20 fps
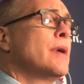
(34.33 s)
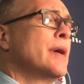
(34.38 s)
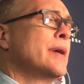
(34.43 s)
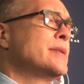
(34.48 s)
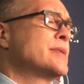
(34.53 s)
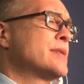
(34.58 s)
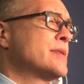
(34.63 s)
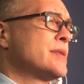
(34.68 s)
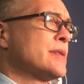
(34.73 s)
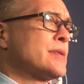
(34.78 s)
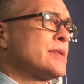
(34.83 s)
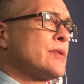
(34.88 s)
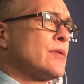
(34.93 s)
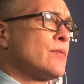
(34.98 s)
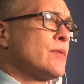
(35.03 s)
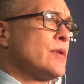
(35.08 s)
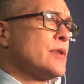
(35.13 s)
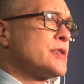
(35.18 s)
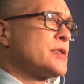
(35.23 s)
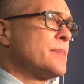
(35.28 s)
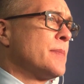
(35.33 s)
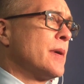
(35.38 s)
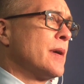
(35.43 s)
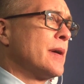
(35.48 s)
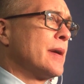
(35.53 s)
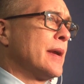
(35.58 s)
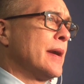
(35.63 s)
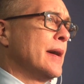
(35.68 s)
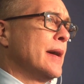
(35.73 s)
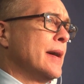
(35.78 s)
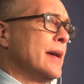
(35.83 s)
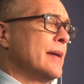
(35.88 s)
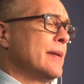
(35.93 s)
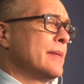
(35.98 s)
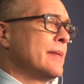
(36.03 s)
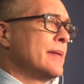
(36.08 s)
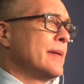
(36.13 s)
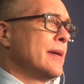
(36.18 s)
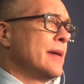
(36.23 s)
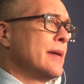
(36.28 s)
Well, he's just a real smart guy,
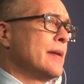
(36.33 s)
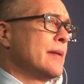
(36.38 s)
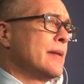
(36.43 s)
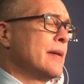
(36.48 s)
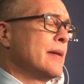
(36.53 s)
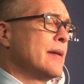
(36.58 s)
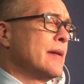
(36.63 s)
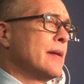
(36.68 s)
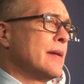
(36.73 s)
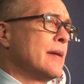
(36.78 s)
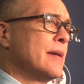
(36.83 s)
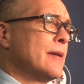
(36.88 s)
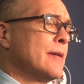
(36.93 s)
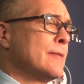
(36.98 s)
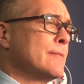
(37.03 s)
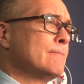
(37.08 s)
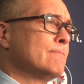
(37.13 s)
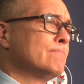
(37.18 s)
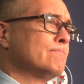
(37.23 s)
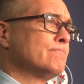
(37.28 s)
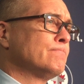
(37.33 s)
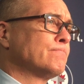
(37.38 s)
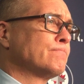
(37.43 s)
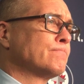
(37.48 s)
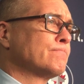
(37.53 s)
and um,